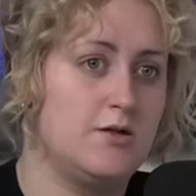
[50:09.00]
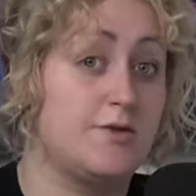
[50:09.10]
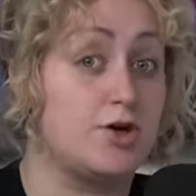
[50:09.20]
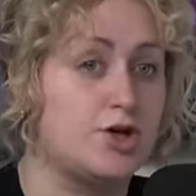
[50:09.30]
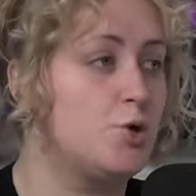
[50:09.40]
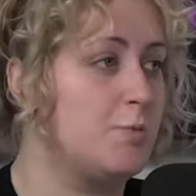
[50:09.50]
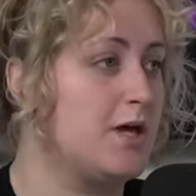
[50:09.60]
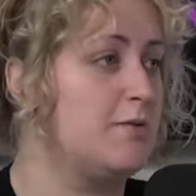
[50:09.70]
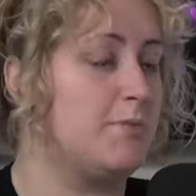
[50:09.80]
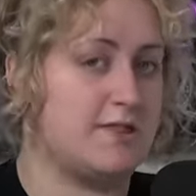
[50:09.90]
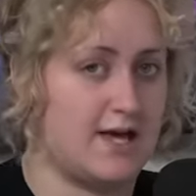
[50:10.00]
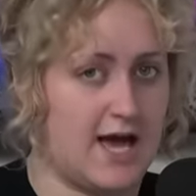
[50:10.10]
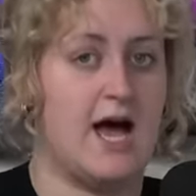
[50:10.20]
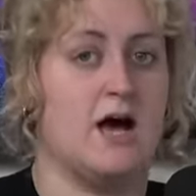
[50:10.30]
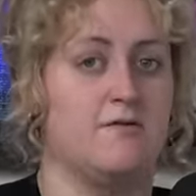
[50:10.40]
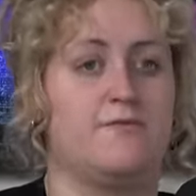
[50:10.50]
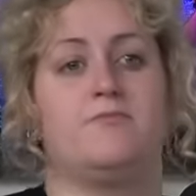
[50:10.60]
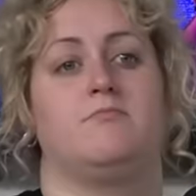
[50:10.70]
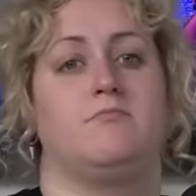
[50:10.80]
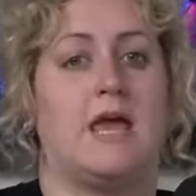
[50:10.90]
they're human, but they have
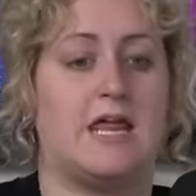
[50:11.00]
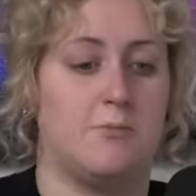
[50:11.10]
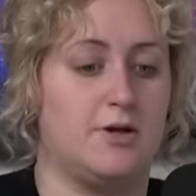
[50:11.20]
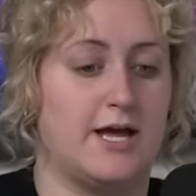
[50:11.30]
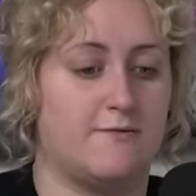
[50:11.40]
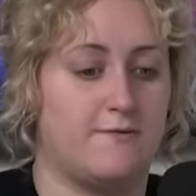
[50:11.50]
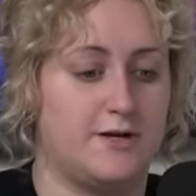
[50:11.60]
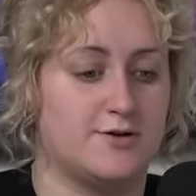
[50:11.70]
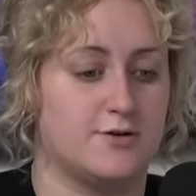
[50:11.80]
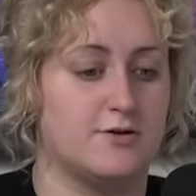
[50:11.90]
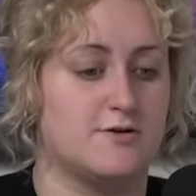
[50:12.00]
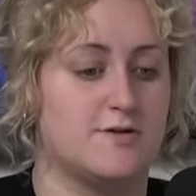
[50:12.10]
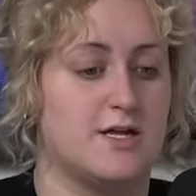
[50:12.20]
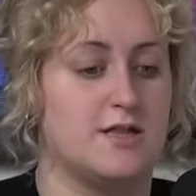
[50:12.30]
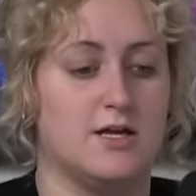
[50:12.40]
animal-like features, and